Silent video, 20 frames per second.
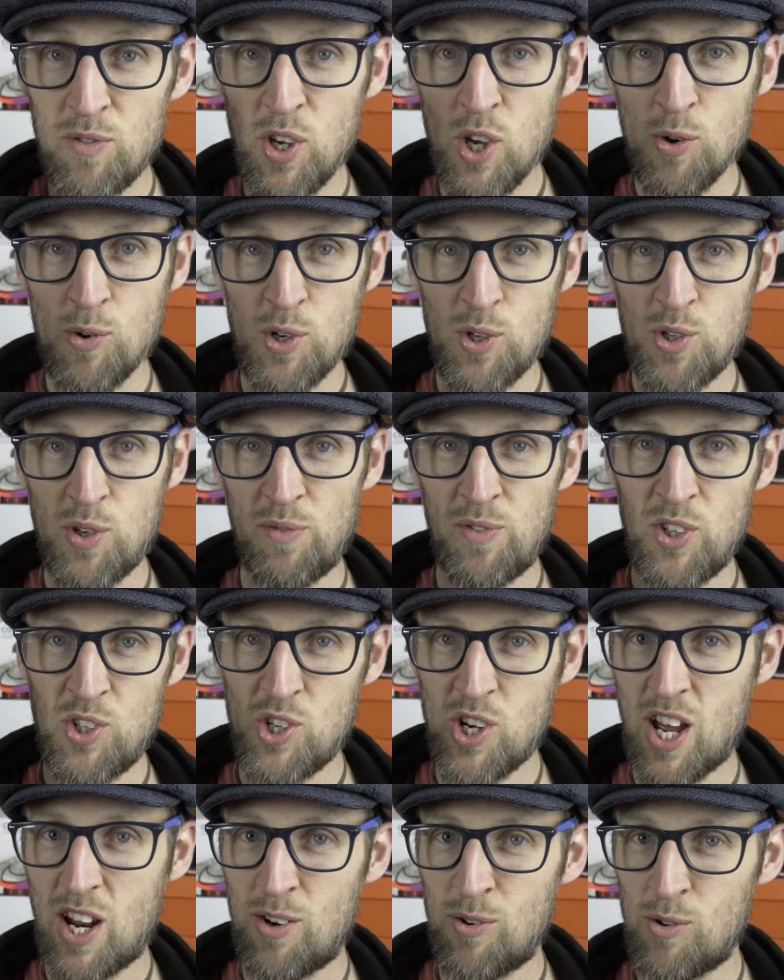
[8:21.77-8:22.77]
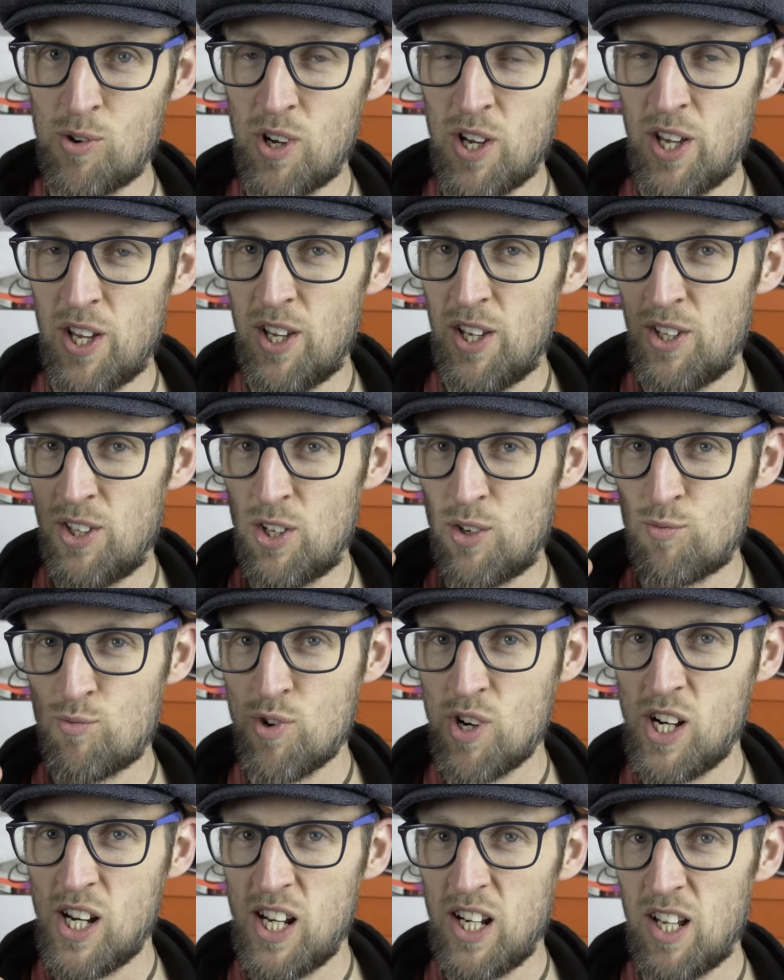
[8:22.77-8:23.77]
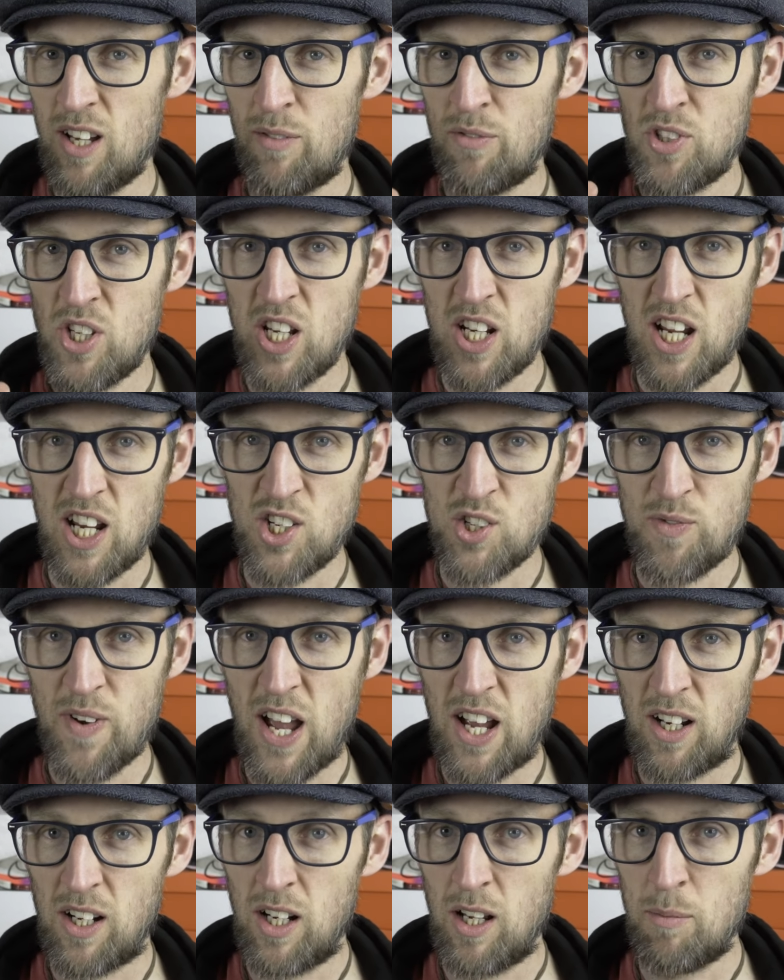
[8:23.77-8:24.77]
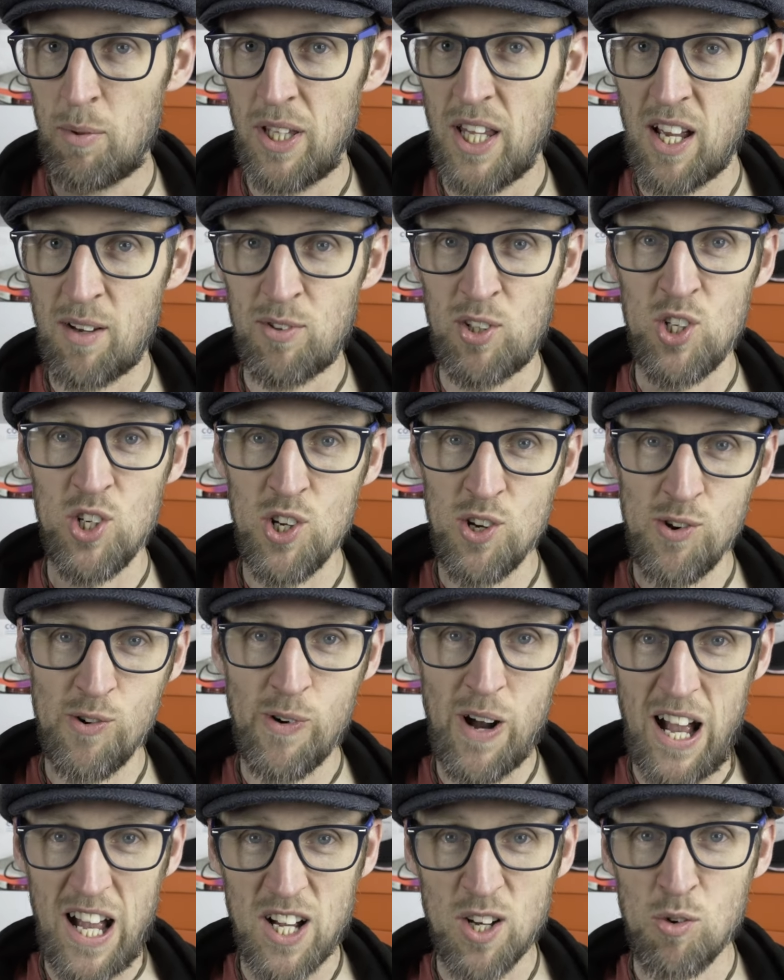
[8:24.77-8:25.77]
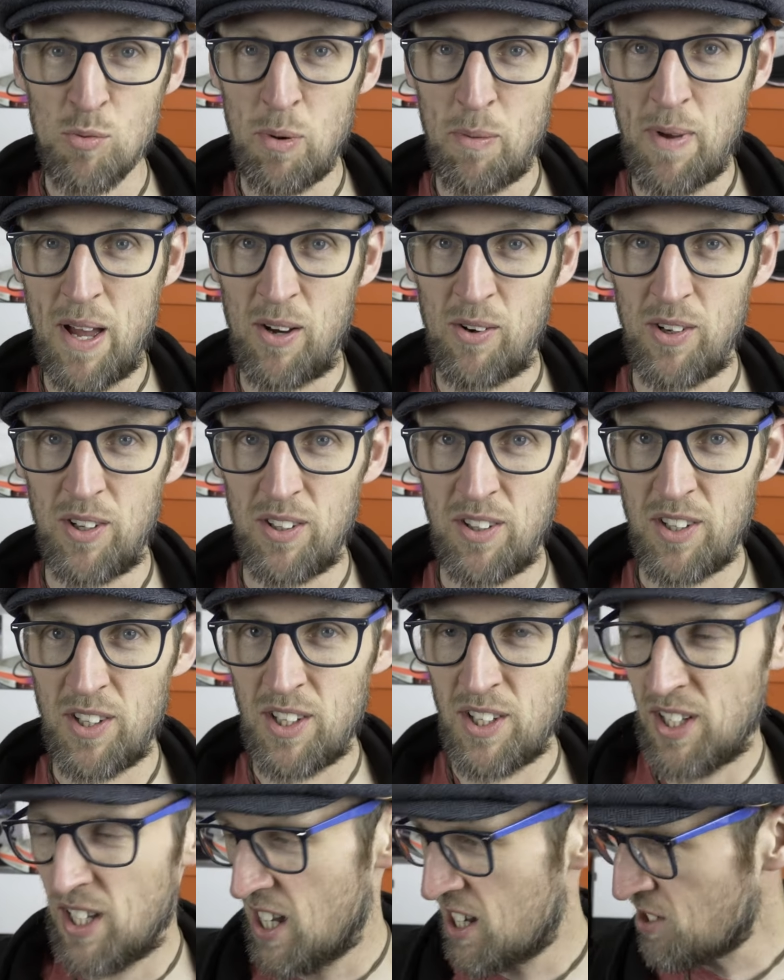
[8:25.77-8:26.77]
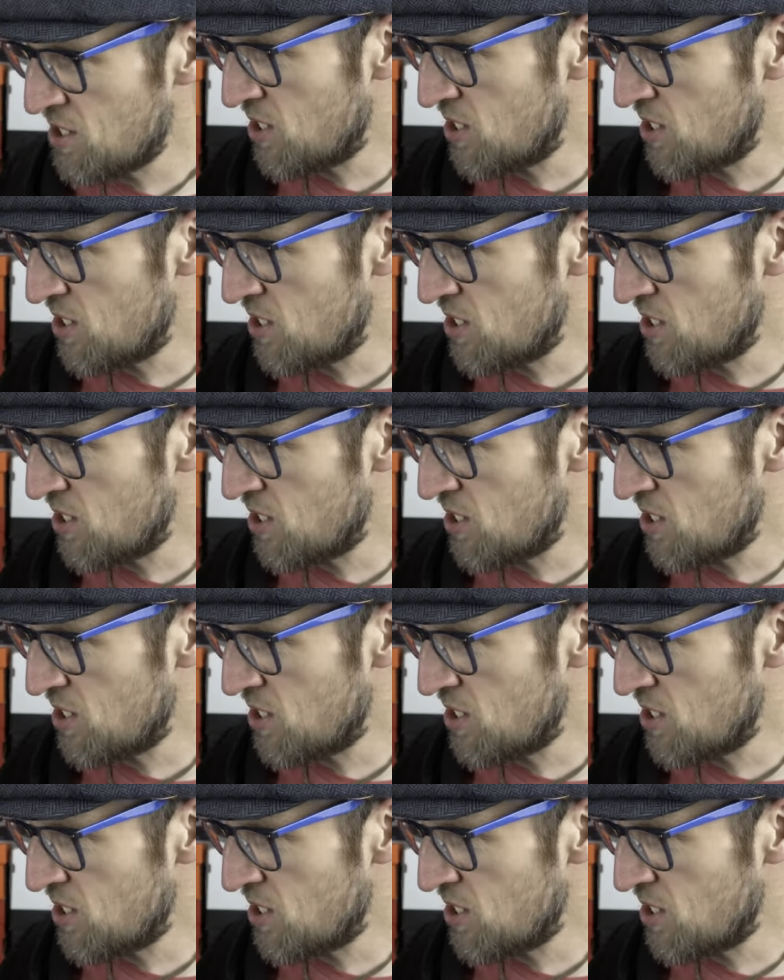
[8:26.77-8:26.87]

viewers of the channel that really love Teenage Fan Club, and they have a new album out. How